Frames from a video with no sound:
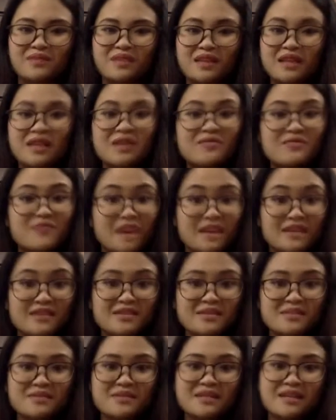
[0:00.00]
invest
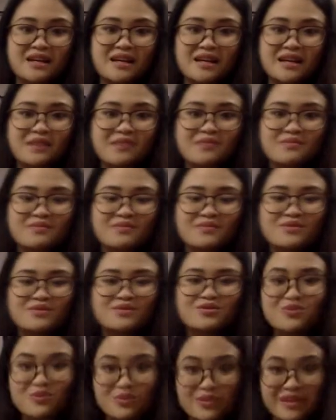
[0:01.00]
some time
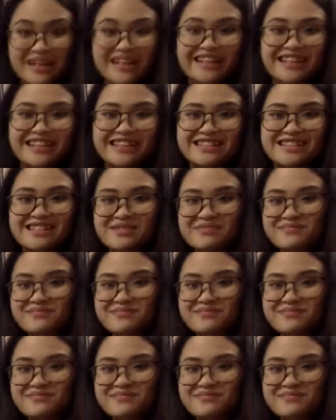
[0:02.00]
to read it.